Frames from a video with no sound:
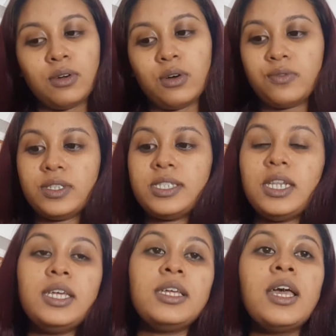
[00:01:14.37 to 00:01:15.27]

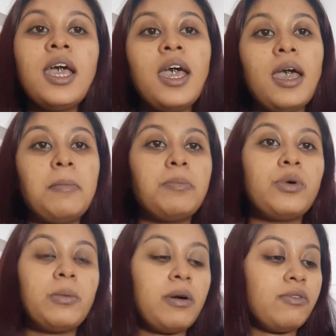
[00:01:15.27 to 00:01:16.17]
obviously, and
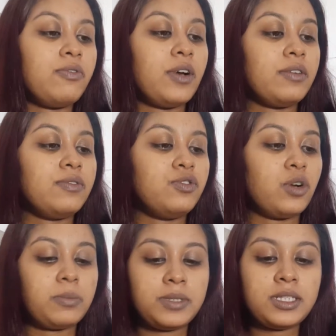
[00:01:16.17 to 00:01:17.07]
put about 5
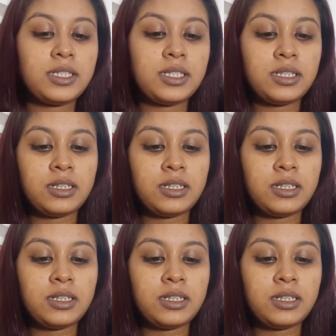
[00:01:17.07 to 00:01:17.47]
drops.